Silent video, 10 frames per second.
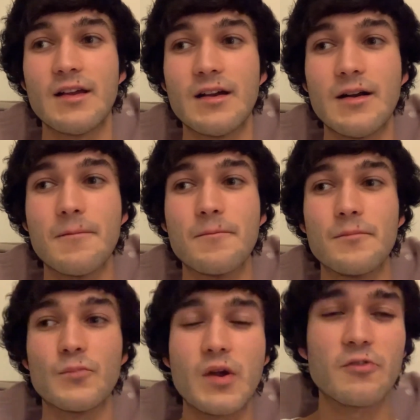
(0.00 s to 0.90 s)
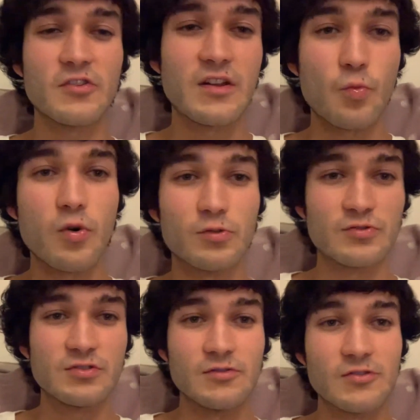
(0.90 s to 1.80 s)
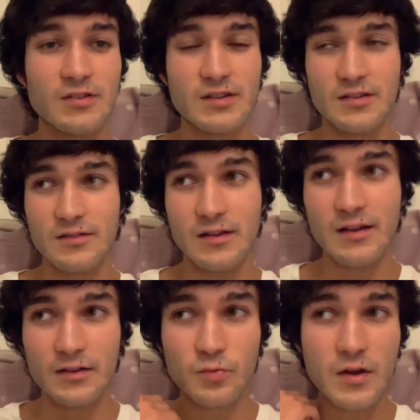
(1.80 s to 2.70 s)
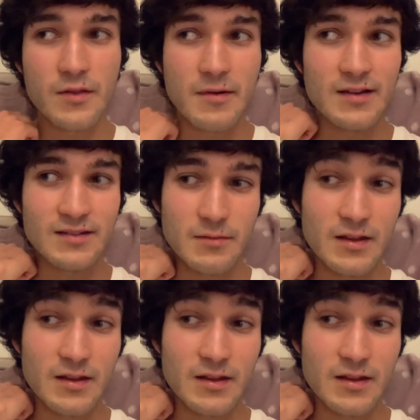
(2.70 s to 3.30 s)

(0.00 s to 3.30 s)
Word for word: Um, Wales is like one or two, so I think England were the better team.